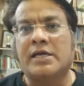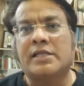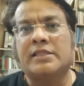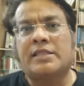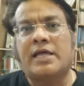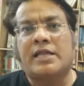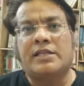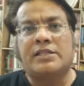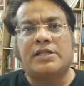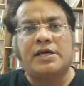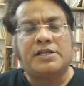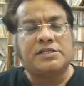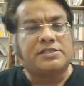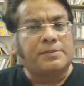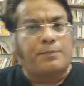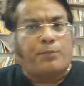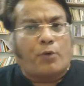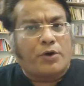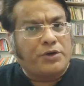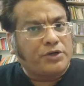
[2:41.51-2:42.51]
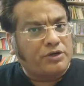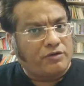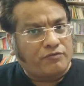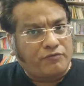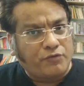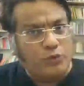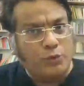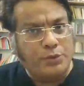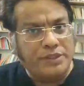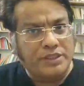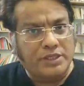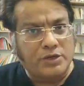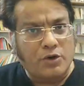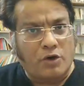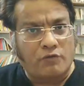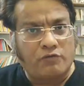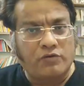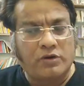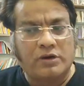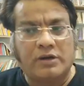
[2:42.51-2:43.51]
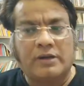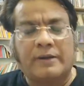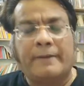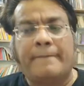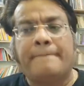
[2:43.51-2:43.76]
Then there is a point of view in the novel,